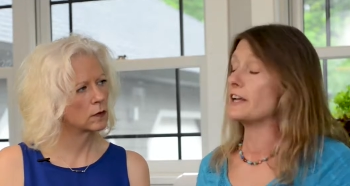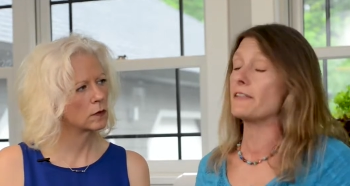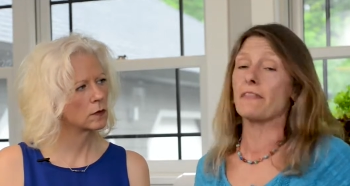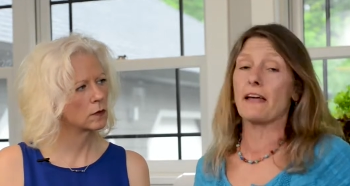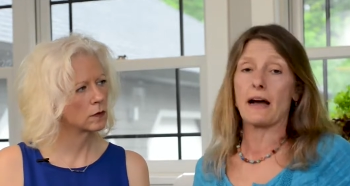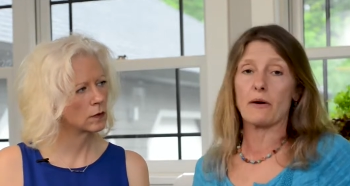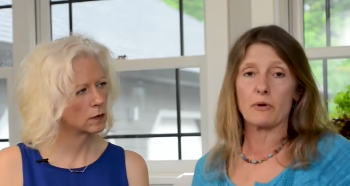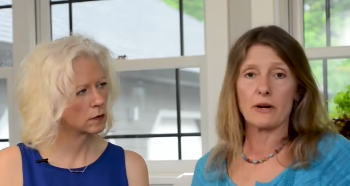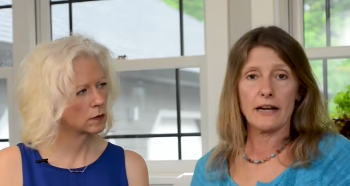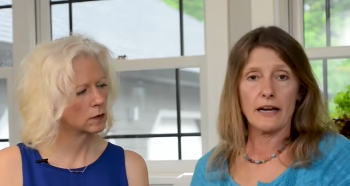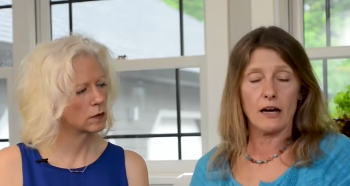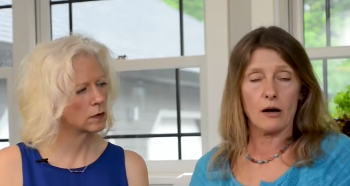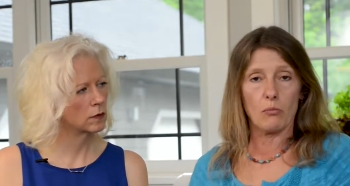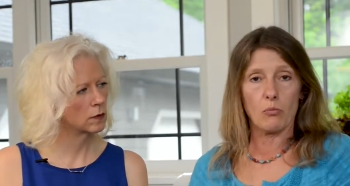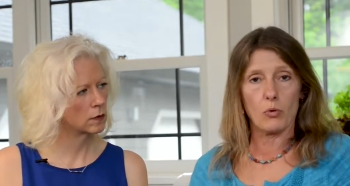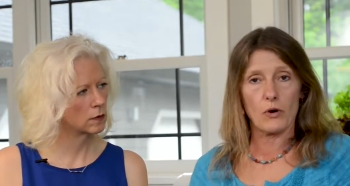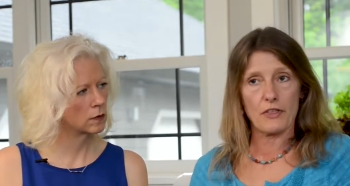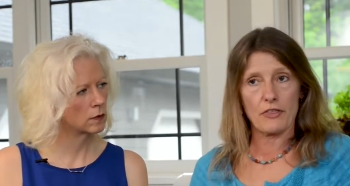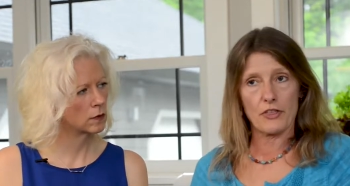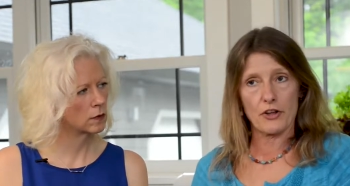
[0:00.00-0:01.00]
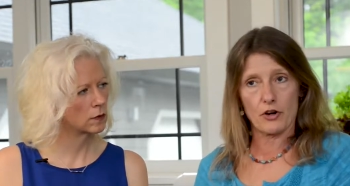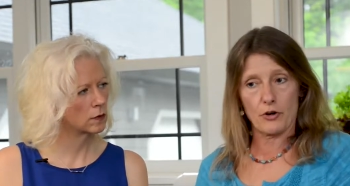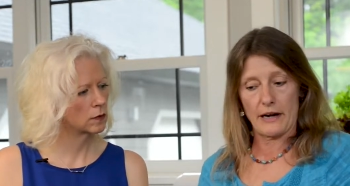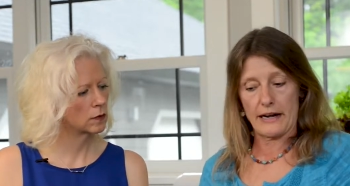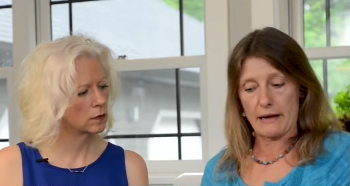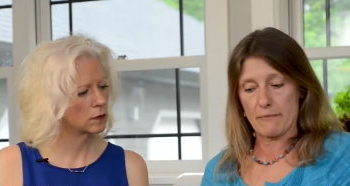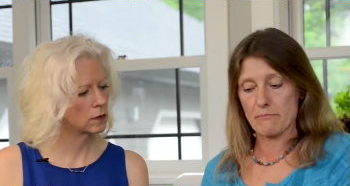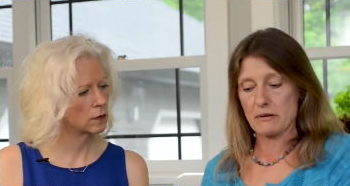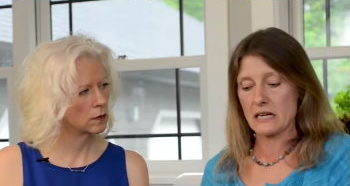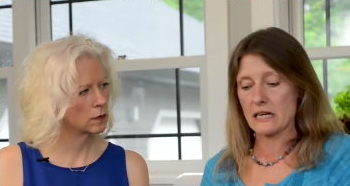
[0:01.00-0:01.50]
Speaker 1: And that would help with the
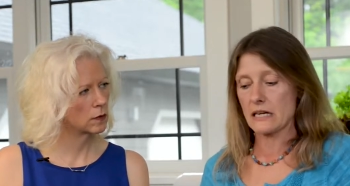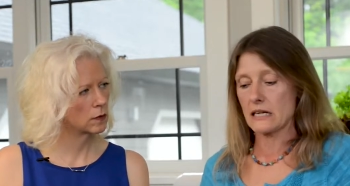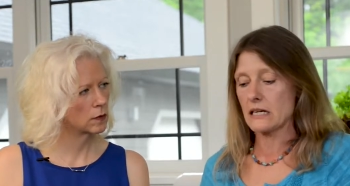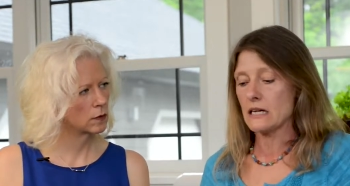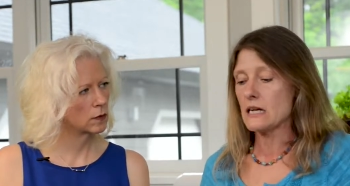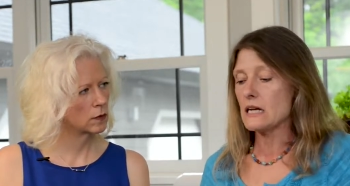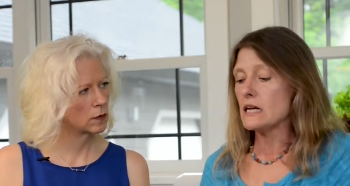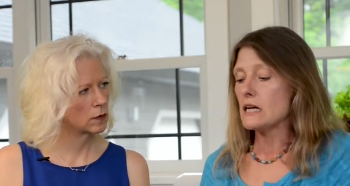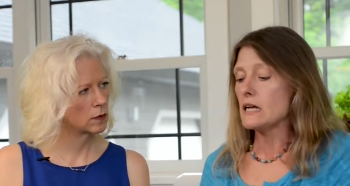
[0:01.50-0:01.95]
cramping